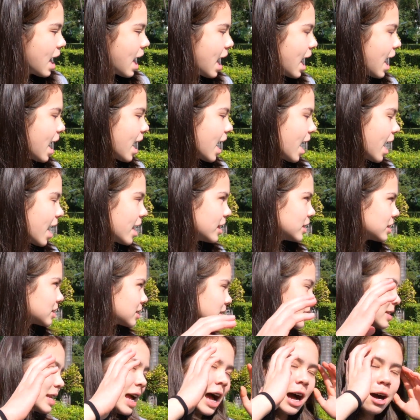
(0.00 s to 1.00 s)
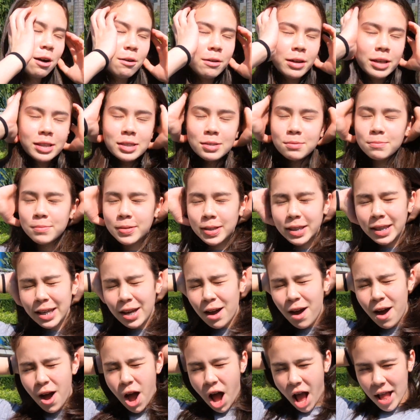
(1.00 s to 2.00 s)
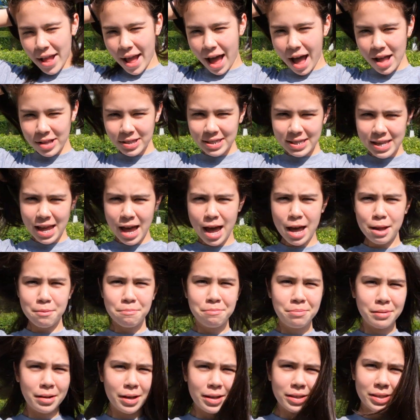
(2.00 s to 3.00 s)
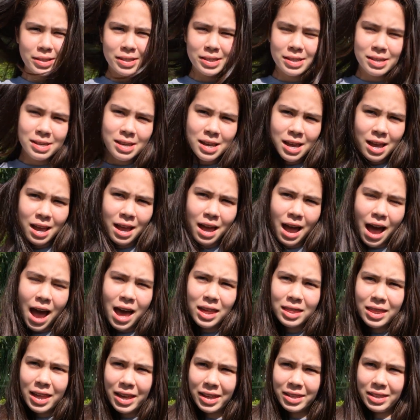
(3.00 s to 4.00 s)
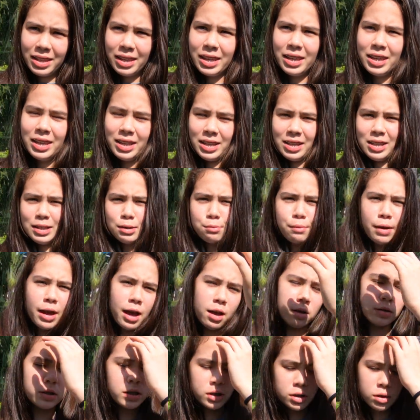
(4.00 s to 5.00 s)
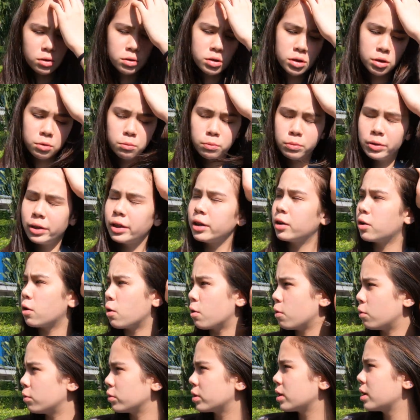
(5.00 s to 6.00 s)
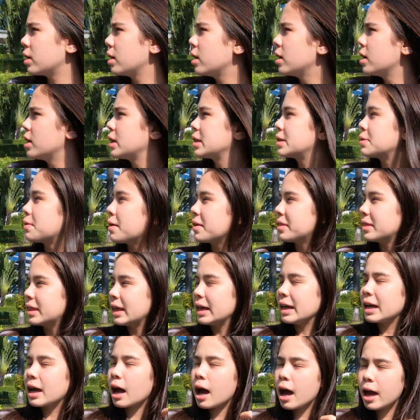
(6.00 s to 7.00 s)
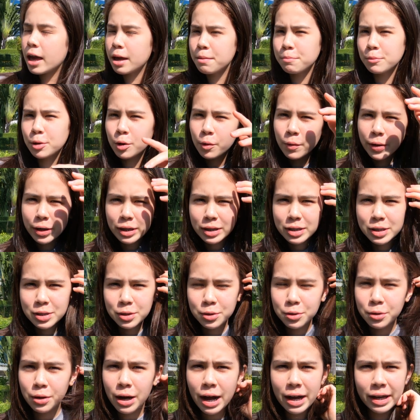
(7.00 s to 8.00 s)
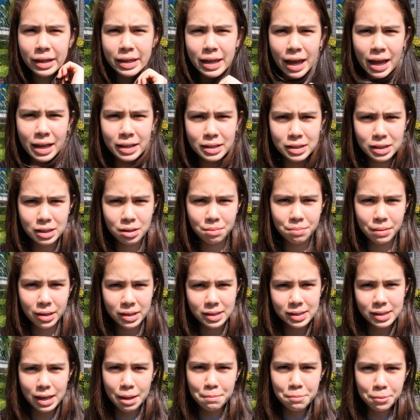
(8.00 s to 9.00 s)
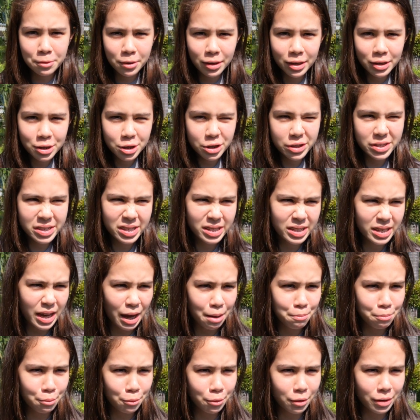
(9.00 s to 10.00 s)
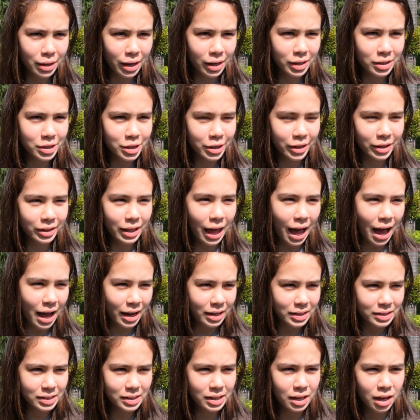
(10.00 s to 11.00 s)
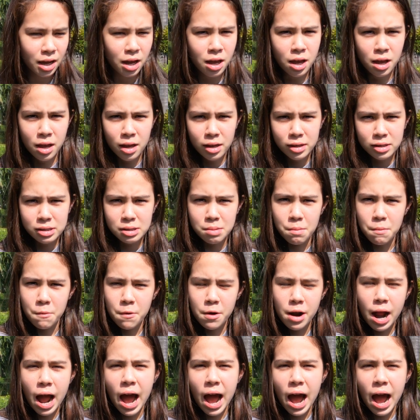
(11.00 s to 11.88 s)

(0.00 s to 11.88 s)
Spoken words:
And now it's really hot outside, but I like the heat because my house is usually really cold. So I think I am going to get my skateboard and just skateboard and chillax some more.